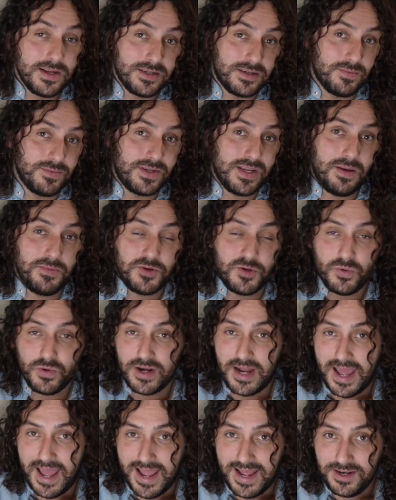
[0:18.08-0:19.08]
Sometimes you
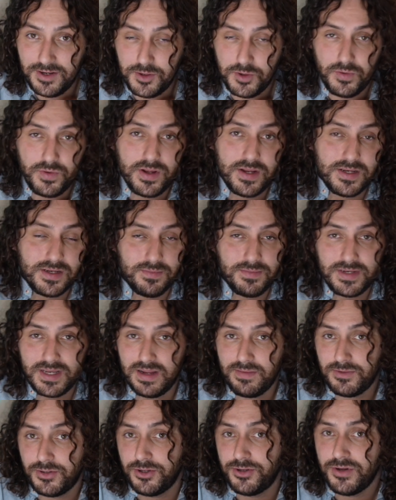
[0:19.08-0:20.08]
want to add to it,
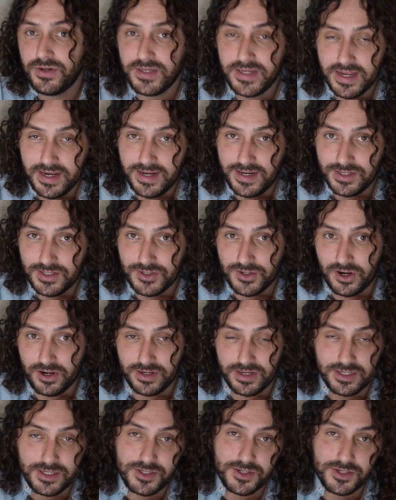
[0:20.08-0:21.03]
sometimes you're just getting started.